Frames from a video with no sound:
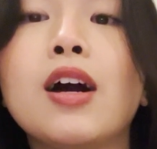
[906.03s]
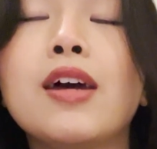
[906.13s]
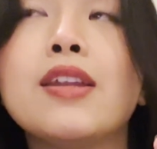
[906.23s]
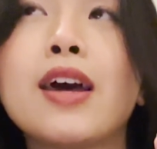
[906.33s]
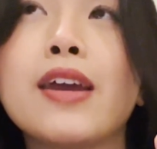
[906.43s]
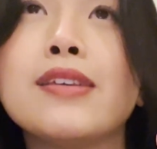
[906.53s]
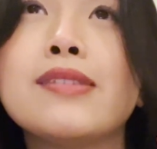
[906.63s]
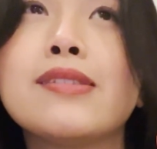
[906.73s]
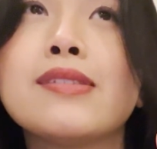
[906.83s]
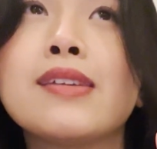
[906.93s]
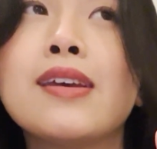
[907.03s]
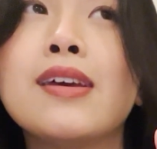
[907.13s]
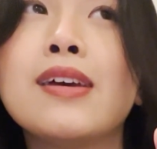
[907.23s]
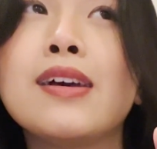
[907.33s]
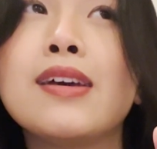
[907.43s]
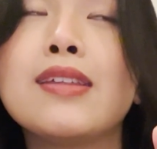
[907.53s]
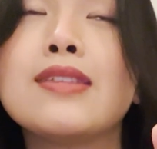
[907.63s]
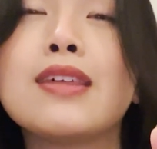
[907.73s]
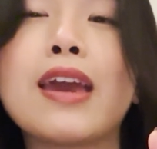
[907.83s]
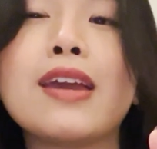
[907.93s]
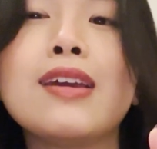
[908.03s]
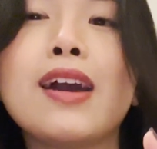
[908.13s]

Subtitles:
a nice thing.